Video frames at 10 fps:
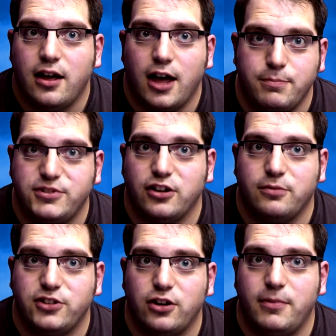
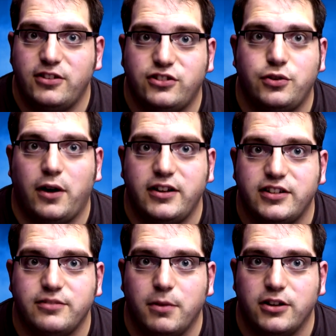absorbs almost twice
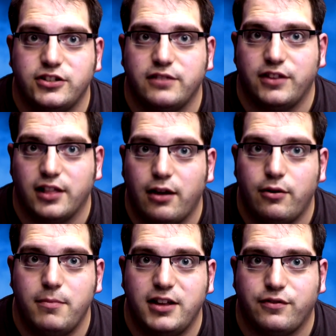as much of the
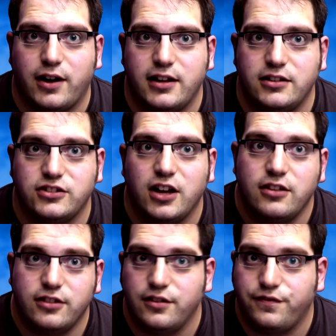lower mid range
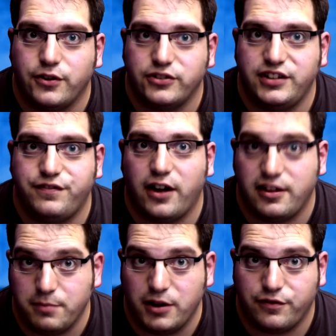than the
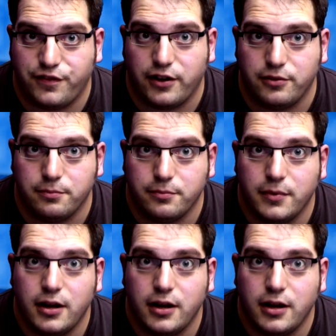45mm foam.